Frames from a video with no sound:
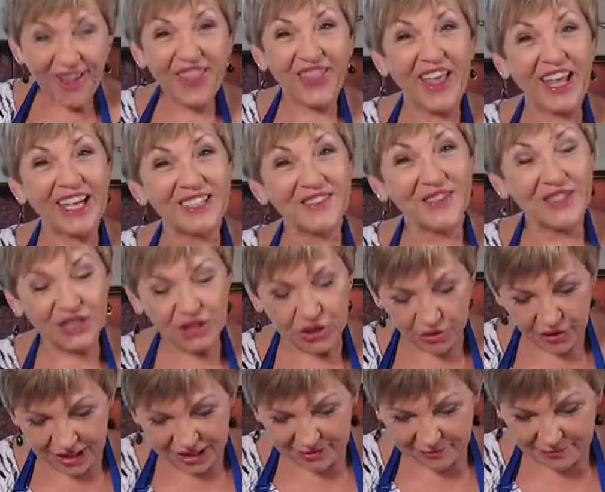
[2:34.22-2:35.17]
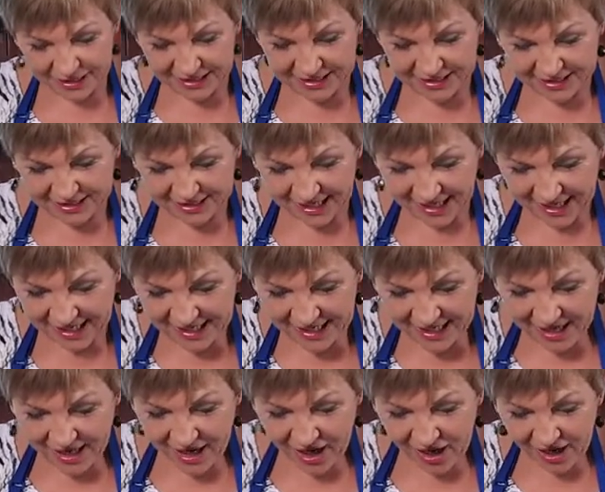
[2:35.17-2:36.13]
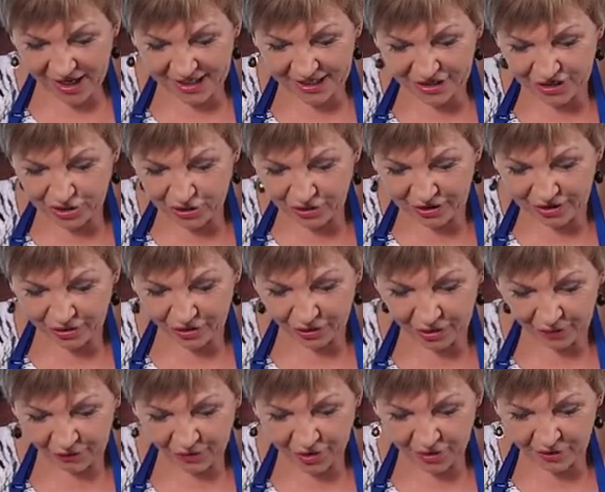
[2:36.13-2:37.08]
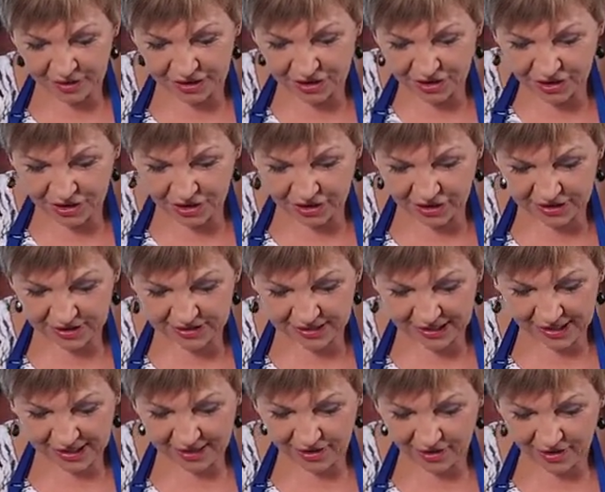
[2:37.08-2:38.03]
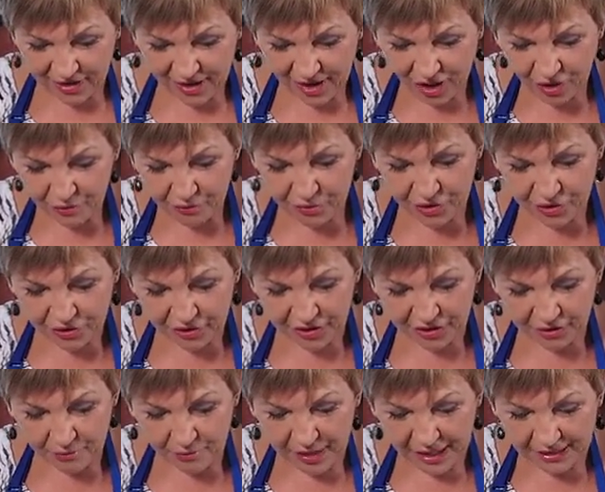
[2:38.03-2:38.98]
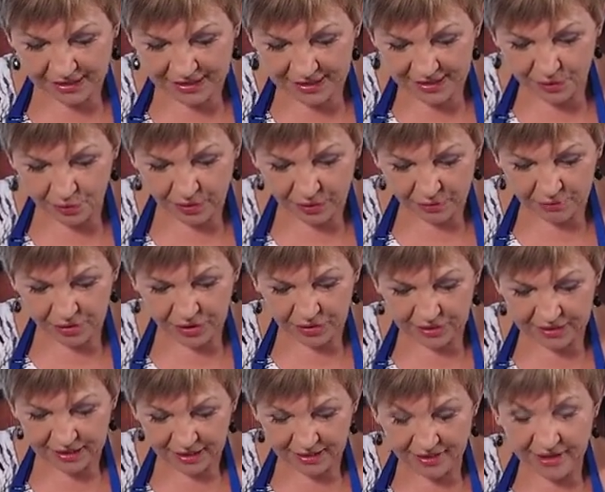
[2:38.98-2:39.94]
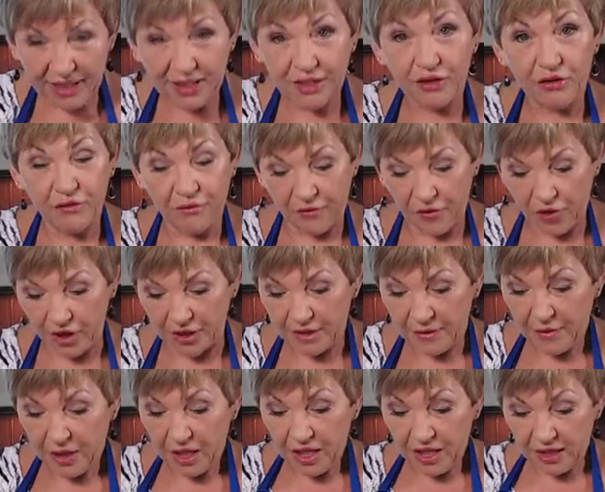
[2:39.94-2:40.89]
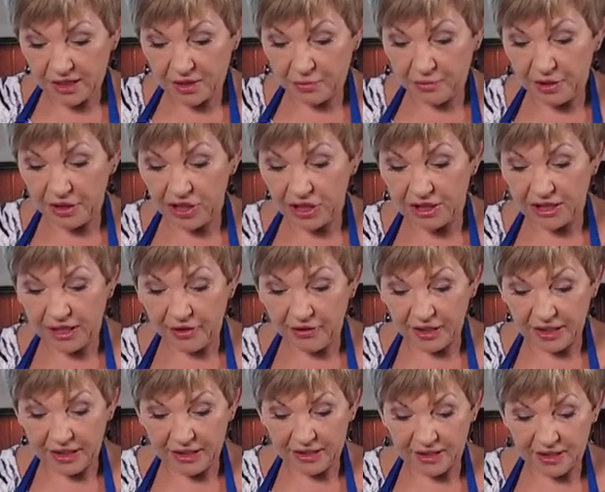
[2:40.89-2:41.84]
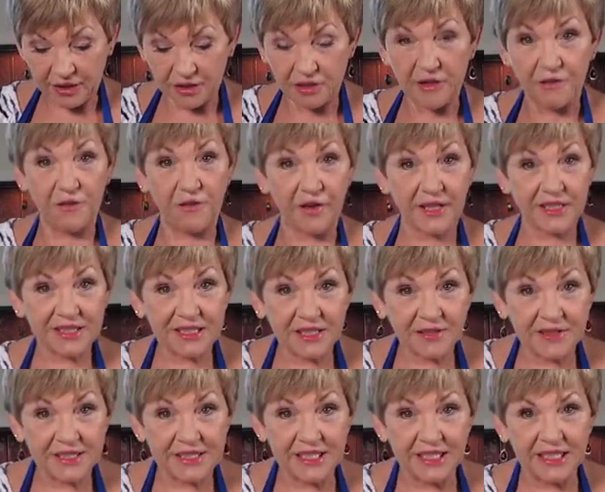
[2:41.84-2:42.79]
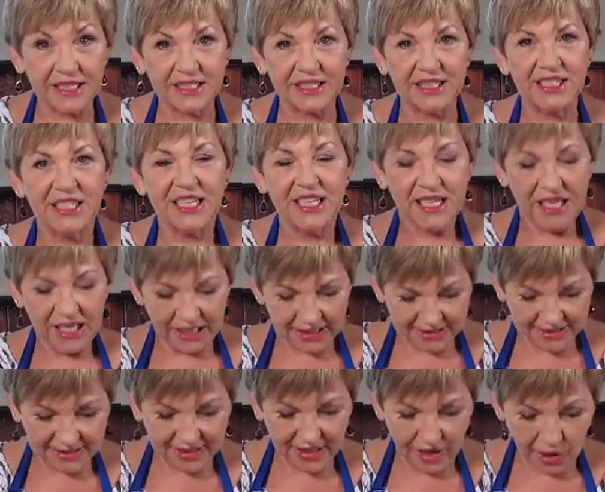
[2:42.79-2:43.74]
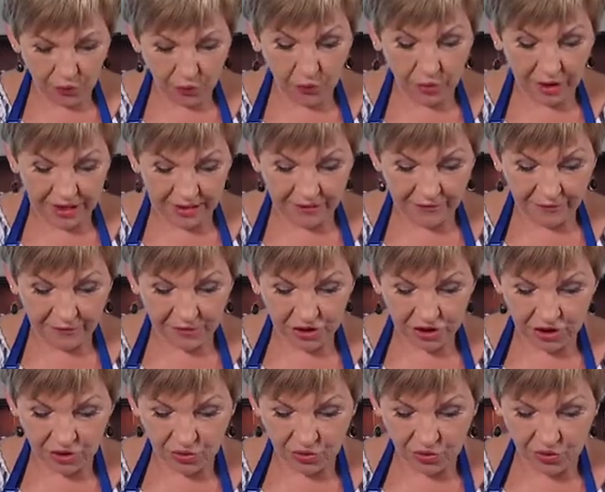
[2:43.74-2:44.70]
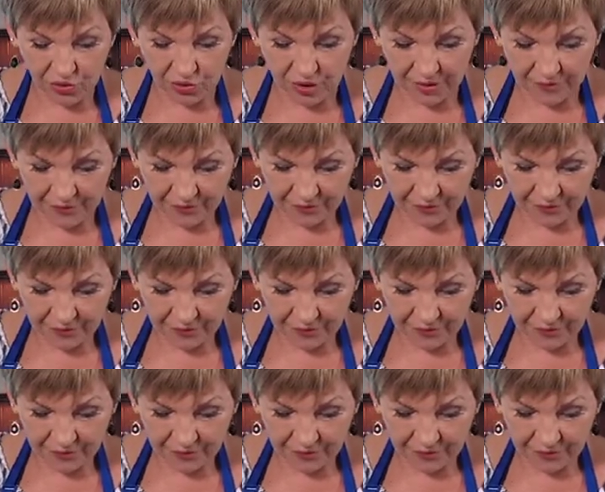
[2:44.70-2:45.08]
thanks for joining me today. I enjoy cooking for you each Thursday, and I hope you're going to make this one because I think you'll find, especially going into the festive season, it's a winner for sure.